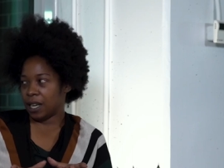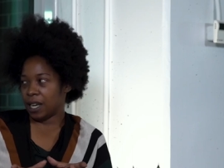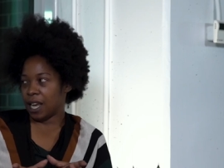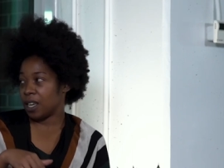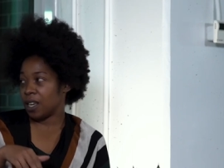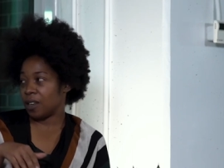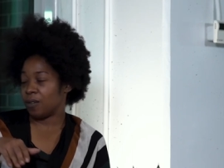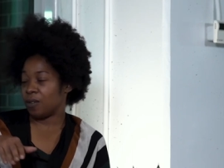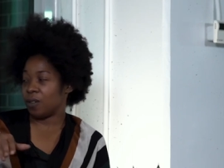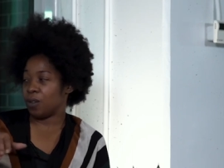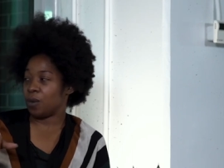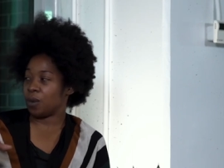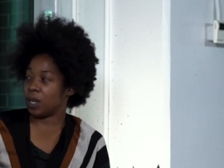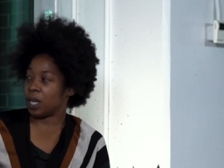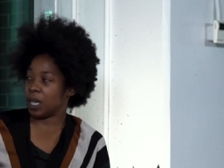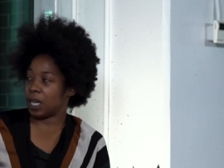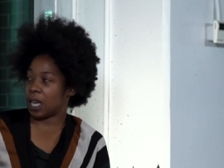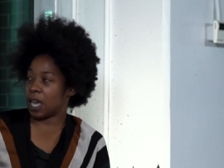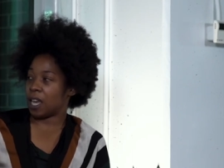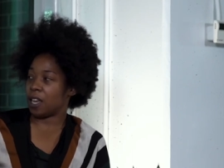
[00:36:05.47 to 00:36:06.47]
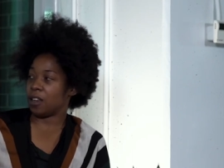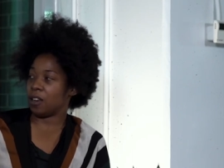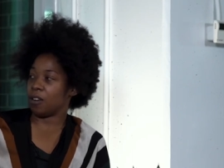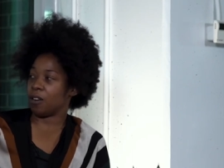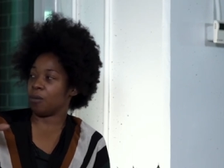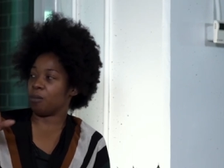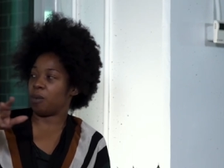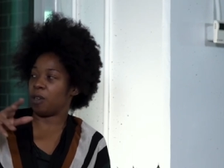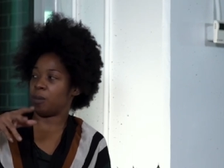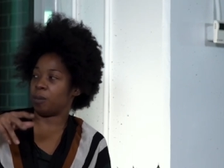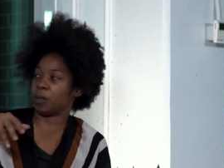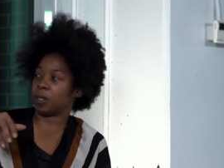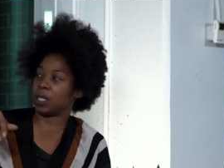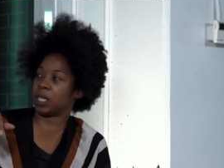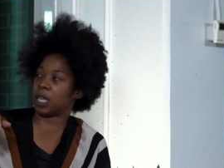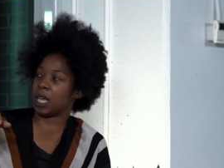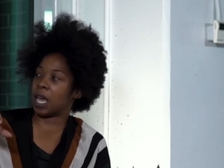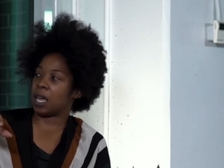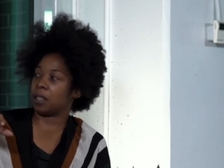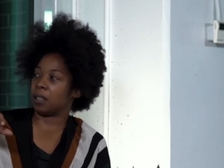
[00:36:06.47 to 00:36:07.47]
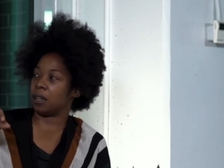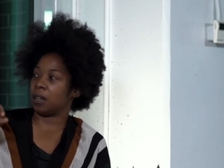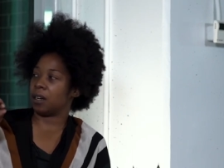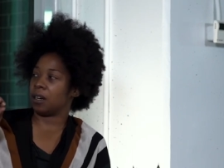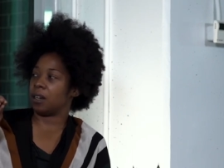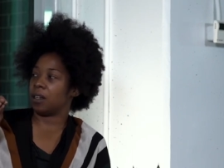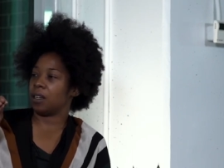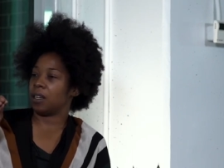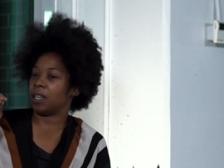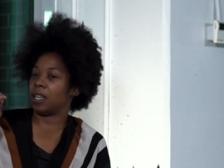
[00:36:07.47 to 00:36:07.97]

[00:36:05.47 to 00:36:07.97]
Mm. If you can get your people together